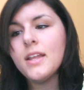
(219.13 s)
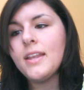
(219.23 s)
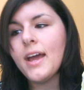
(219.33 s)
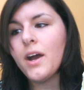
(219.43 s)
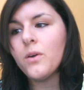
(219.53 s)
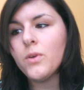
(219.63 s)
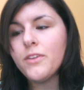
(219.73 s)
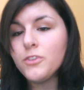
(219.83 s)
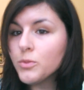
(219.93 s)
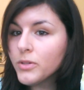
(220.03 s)
Now,
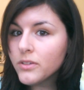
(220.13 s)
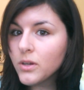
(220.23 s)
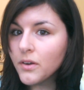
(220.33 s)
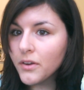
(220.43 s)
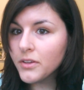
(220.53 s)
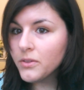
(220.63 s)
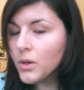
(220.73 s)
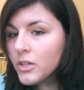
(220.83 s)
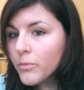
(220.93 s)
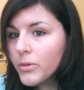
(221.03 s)
if you're a bird owner, you
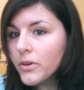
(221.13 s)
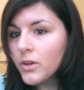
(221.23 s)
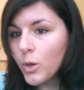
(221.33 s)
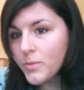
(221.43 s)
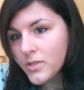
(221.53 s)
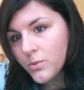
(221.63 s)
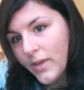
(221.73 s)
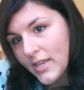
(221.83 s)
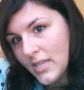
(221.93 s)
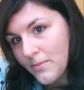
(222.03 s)
know your bird opens his
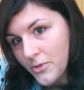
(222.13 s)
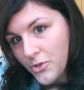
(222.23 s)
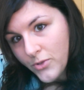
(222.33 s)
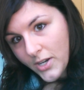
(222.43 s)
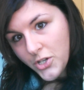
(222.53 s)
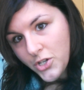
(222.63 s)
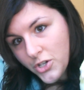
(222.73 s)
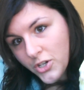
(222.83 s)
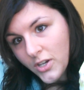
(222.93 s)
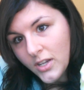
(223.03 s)
wings up to
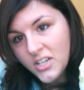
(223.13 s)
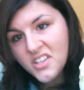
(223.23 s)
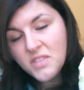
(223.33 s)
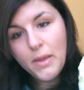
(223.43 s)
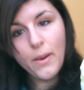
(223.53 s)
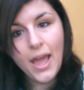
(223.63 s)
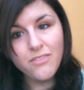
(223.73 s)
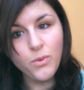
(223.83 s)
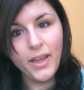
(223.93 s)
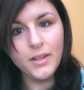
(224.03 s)
stretch just about
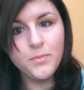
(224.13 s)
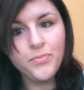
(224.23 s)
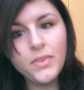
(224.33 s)
halfway.